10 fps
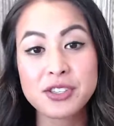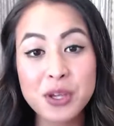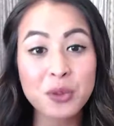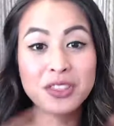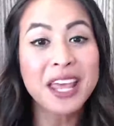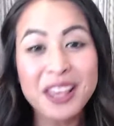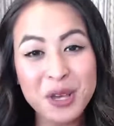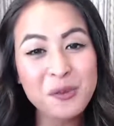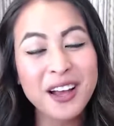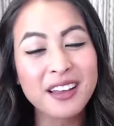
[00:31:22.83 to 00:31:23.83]
So thank
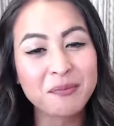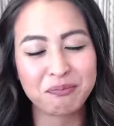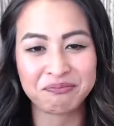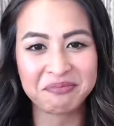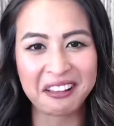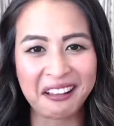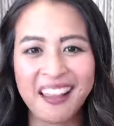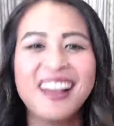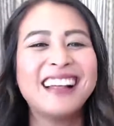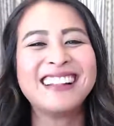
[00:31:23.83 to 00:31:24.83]
you
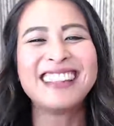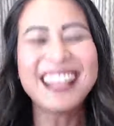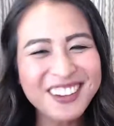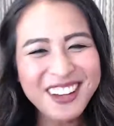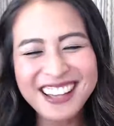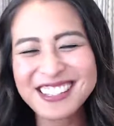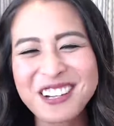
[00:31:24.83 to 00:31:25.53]
guys